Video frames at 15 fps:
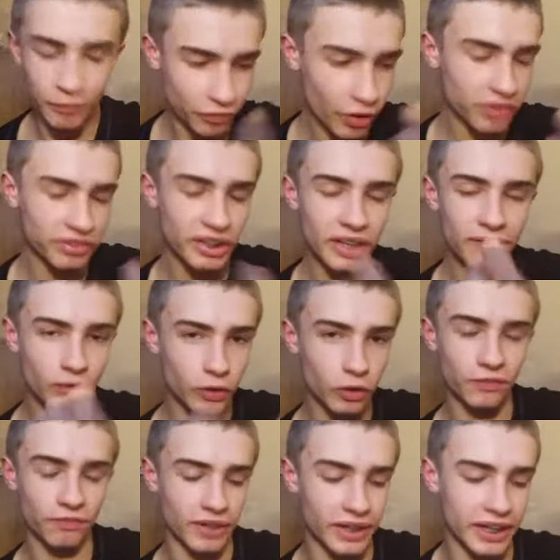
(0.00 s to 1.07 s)
firstly, the
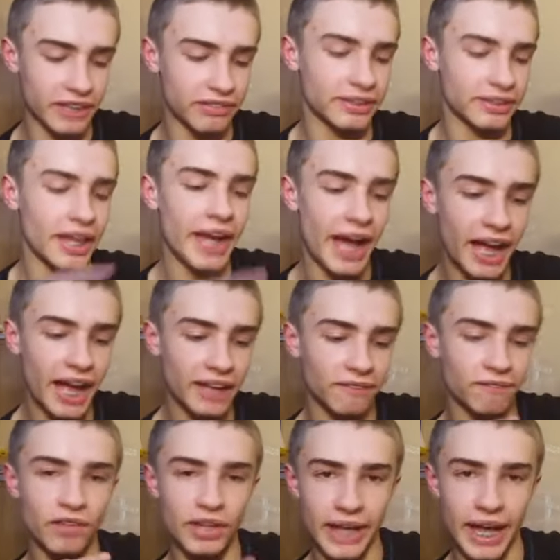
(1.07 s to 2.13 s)
good thing is they had
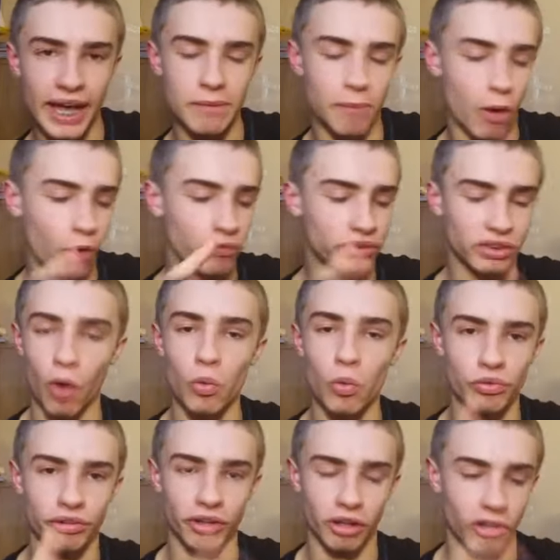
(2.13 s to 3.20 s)
the name of Don't
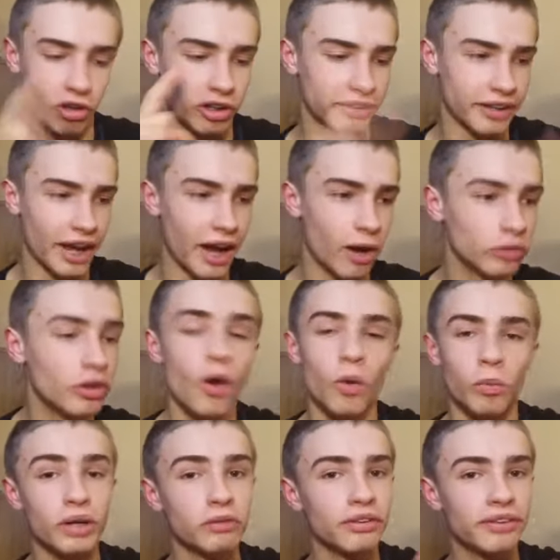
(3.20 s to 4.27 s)
Look Down,
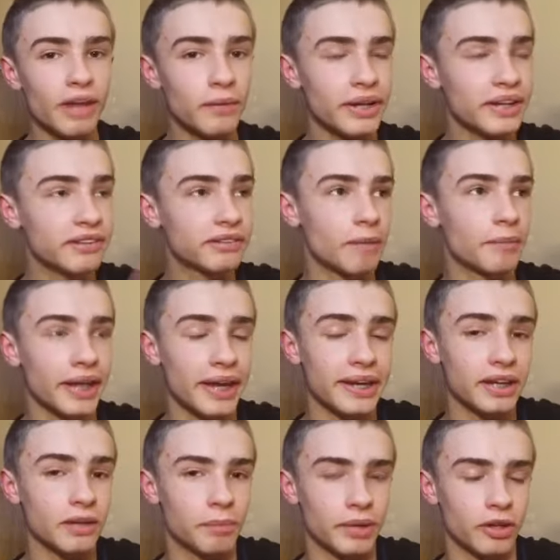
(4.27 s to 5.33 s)
which was very
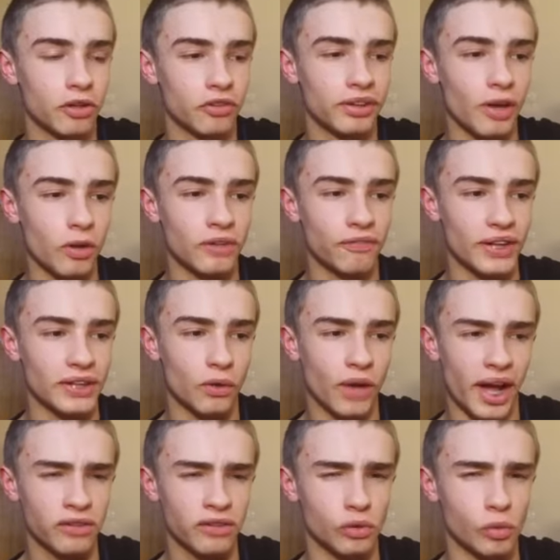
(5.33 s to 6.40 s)
intimidating because the only thing you
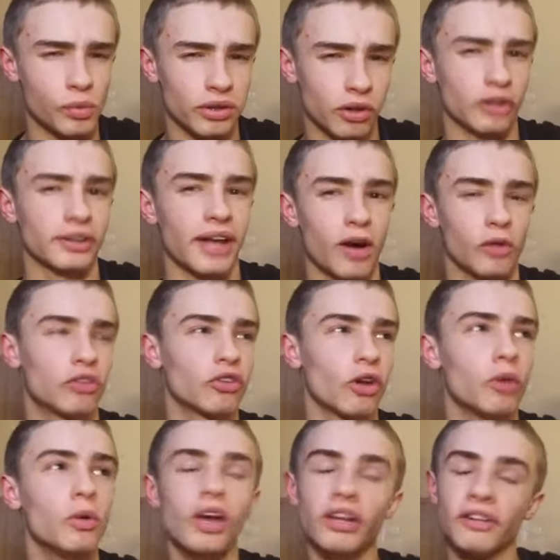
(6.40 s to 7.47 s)
can do is look down. So
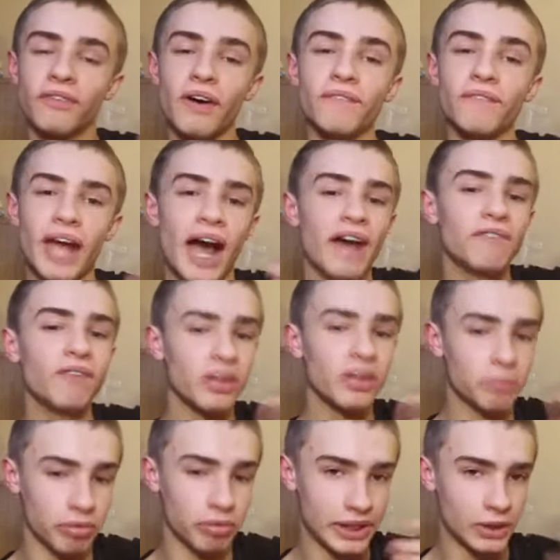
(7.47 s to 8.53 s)
the fact that they have that is
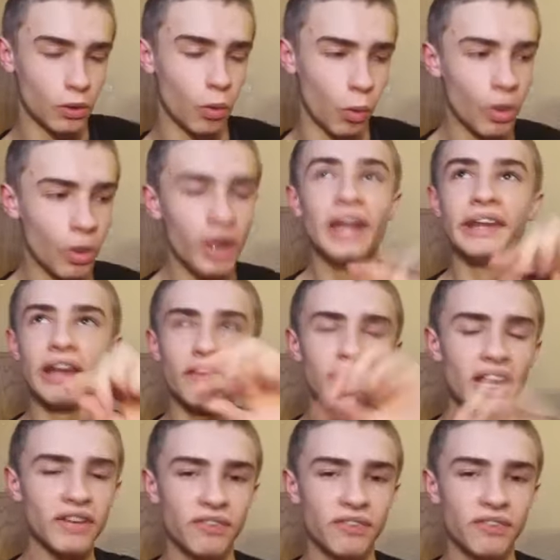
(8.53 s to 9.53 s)
pretty cool. Now, the next